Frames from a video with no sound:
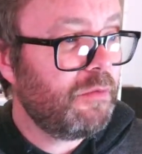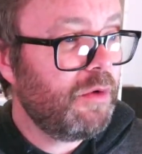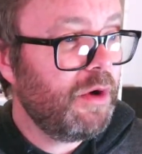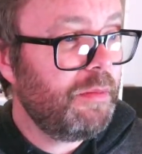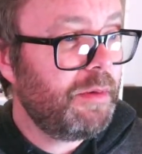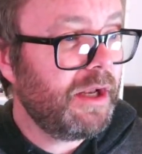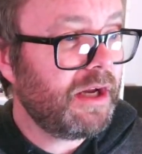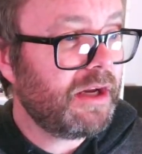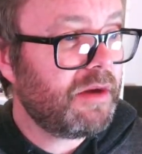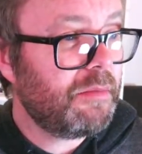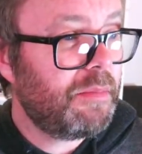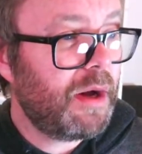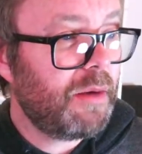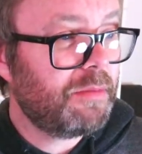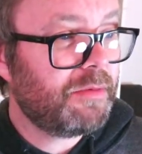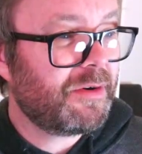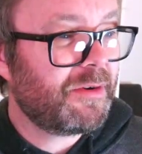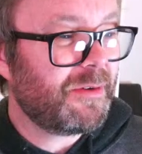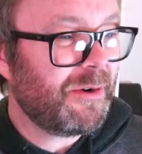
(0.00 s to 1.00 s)
it will be like a
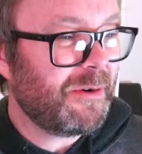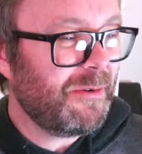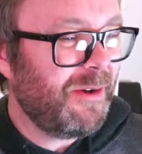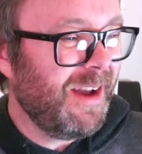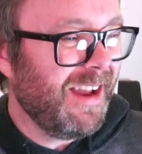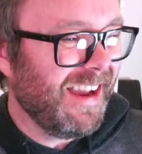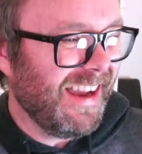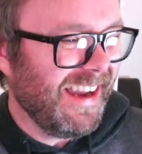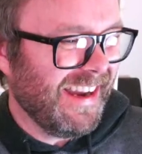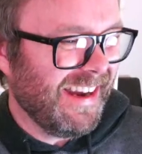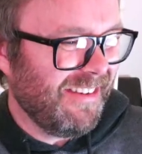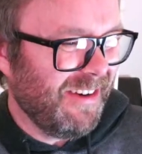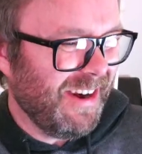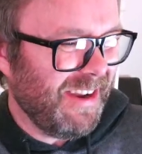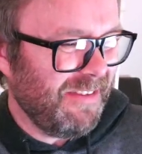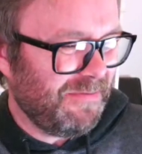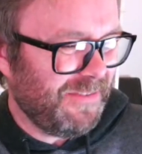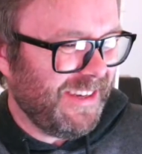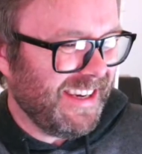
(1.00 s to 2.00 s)
pub crawl
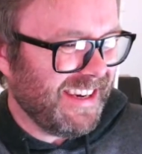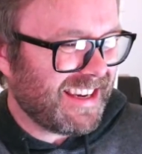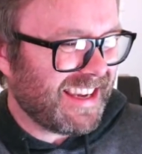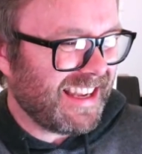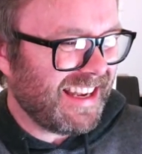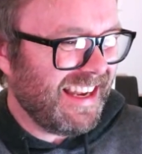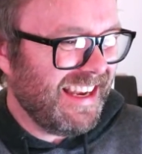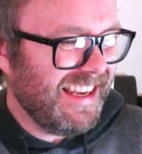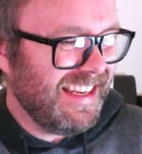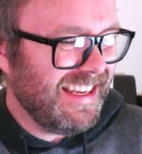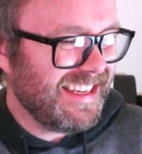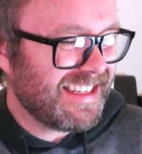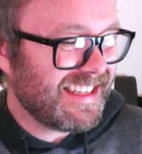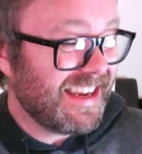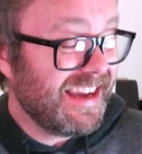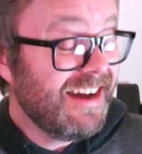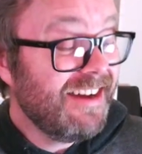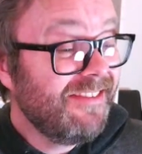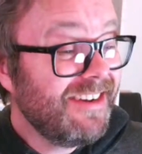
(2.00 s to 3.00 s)
with ukuleles.